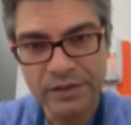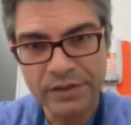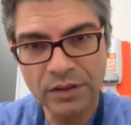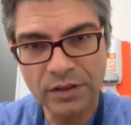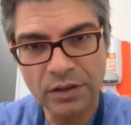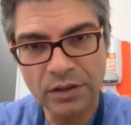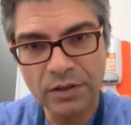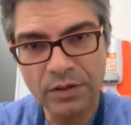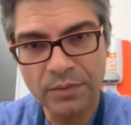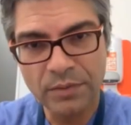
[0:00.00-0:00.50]

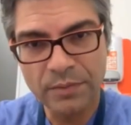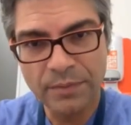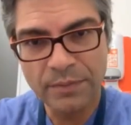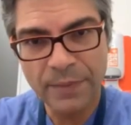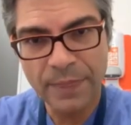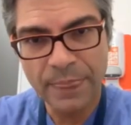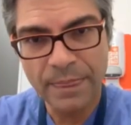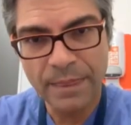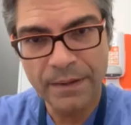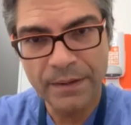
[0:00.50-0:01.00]
So
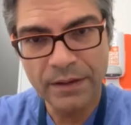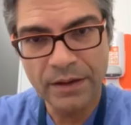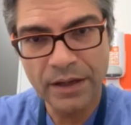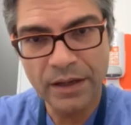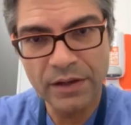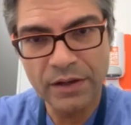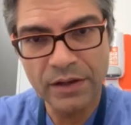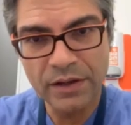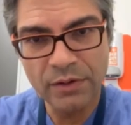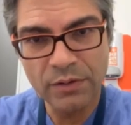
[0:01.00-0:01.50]

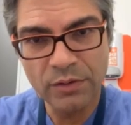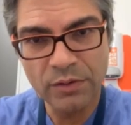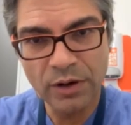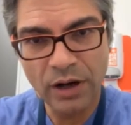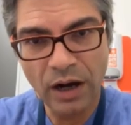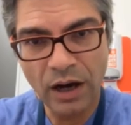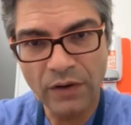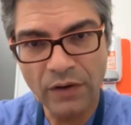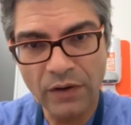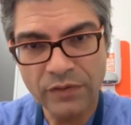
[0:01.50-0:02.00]

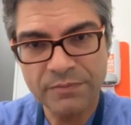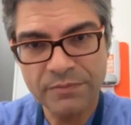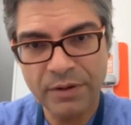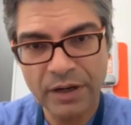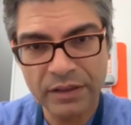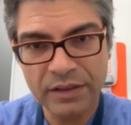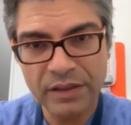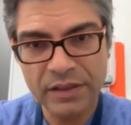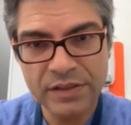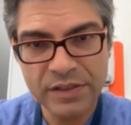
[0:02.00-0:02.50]
after
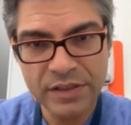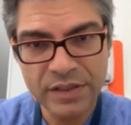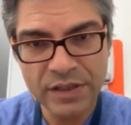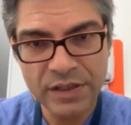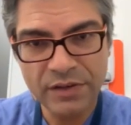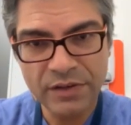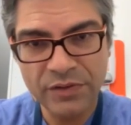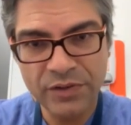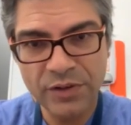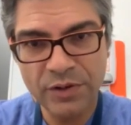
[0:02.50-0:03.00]

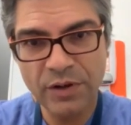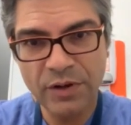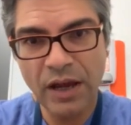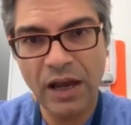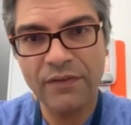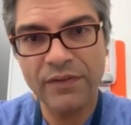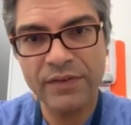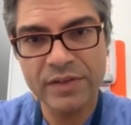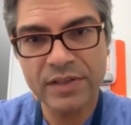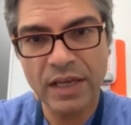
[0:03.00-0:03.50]
pregnancy, if you
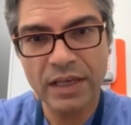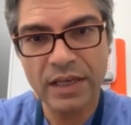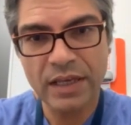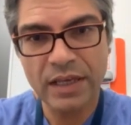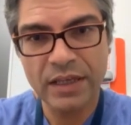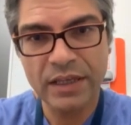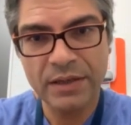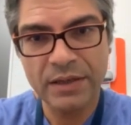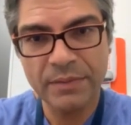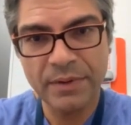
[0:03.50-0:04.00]
have a
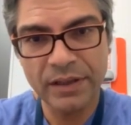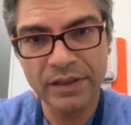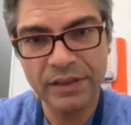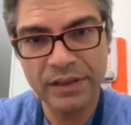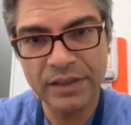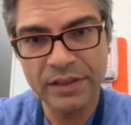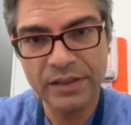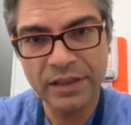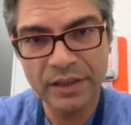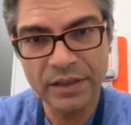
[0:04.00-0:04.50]
saggy
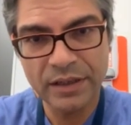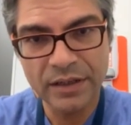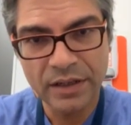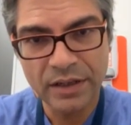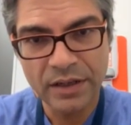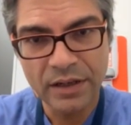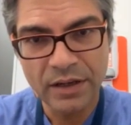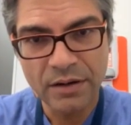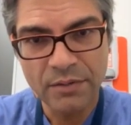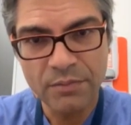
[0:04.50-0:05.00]
belly, then
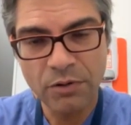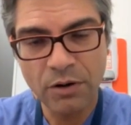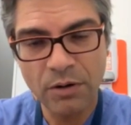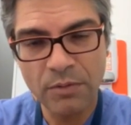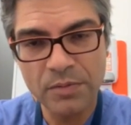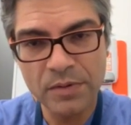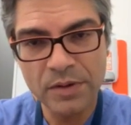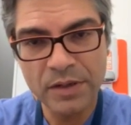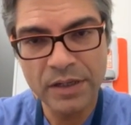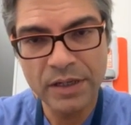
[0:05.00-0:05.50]

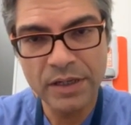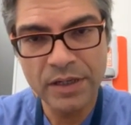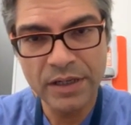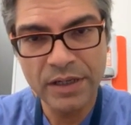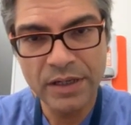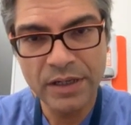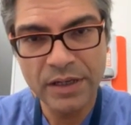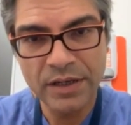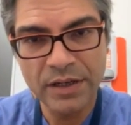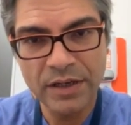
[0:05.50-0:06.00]

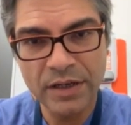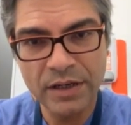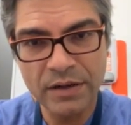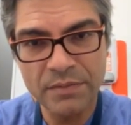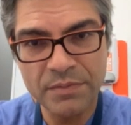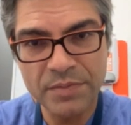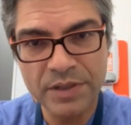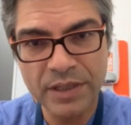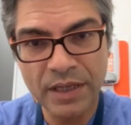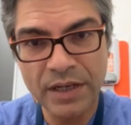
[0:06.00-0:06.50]
probably
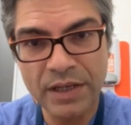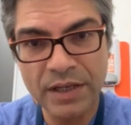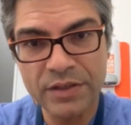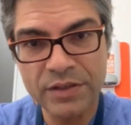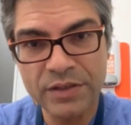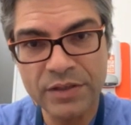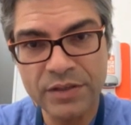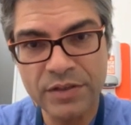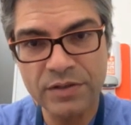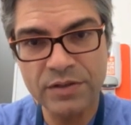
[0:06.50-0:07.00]

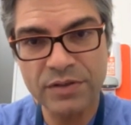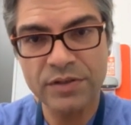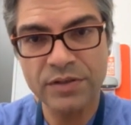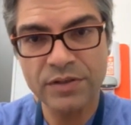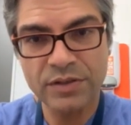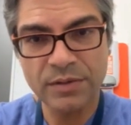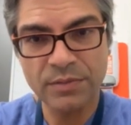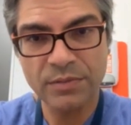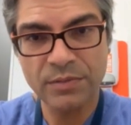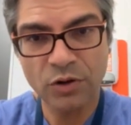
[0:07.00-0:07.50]
getting
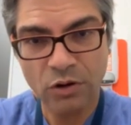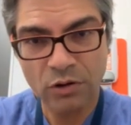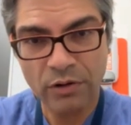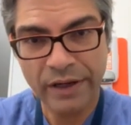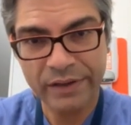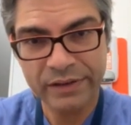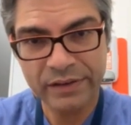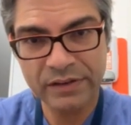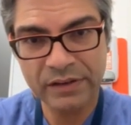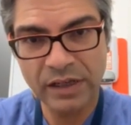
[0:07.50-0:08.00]
some core
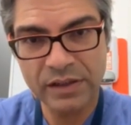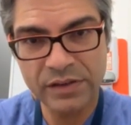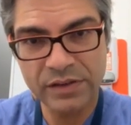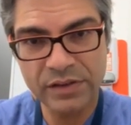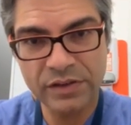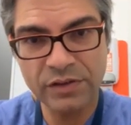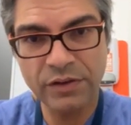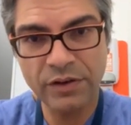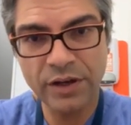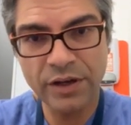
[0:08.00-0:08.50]

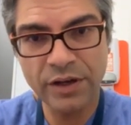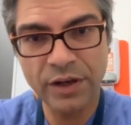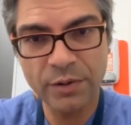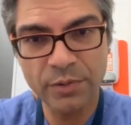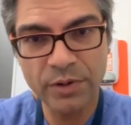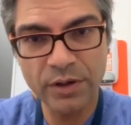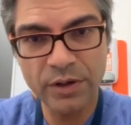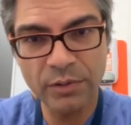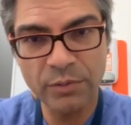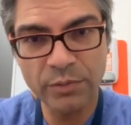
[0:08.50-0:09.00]
exercises going
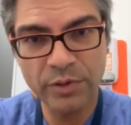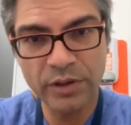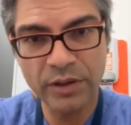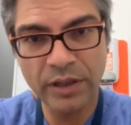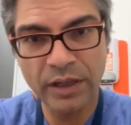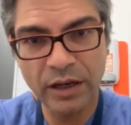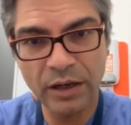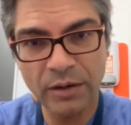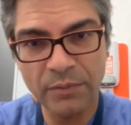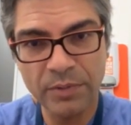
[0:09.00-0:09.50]
will
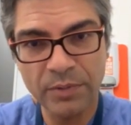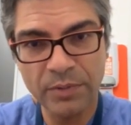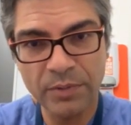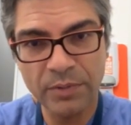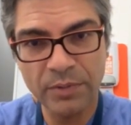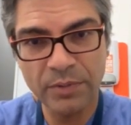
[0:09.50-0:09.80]
help.